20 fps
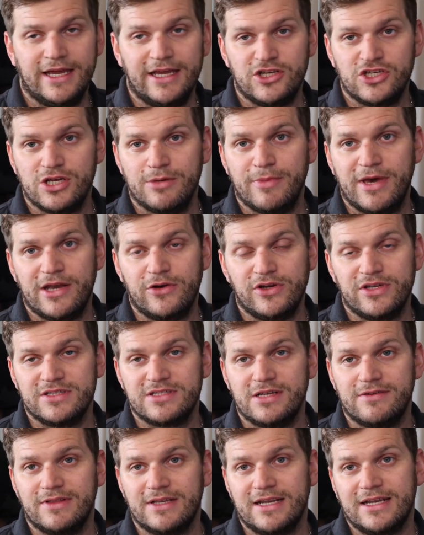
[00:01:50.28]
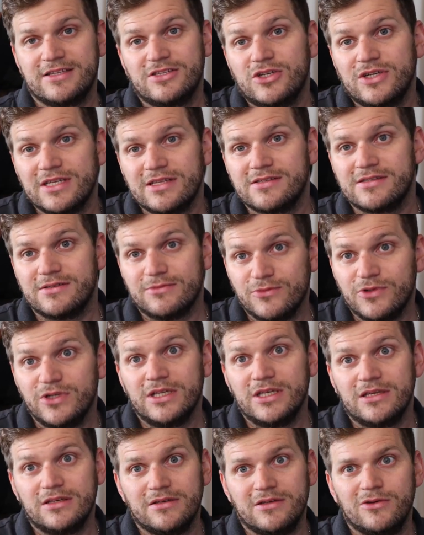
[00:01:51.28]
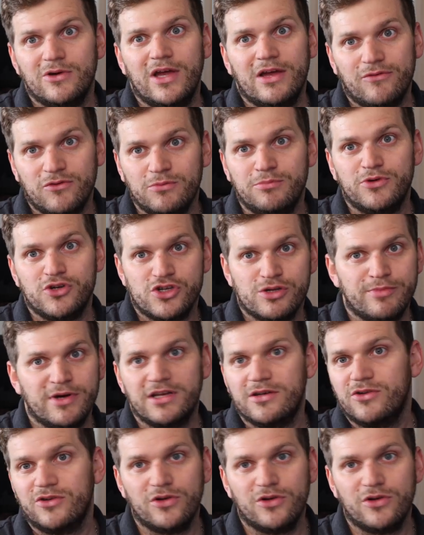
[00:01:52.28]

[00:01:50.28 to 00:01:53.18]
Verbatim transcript: AGM battery and stuff like that. So that's really, you have to push the button.